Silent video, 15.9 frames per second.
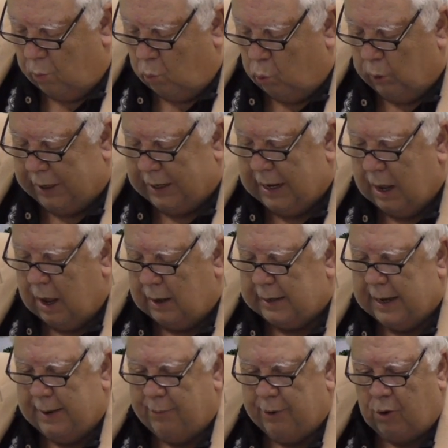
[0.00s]
we uh,
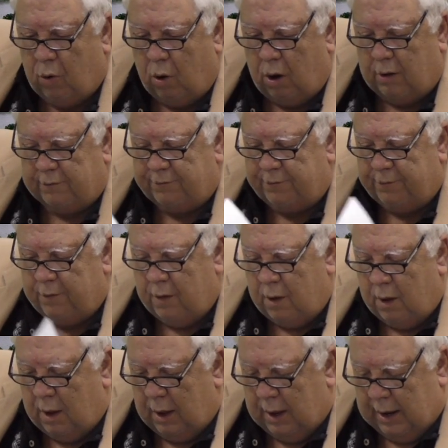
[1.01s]
came across
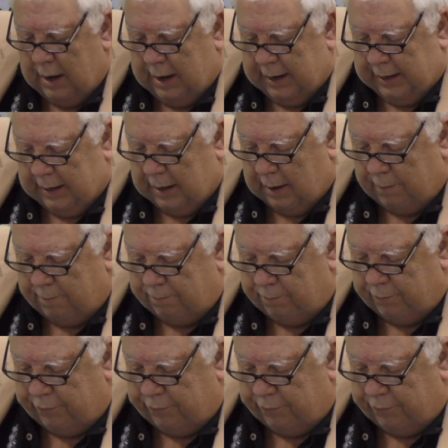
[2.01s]
a uh,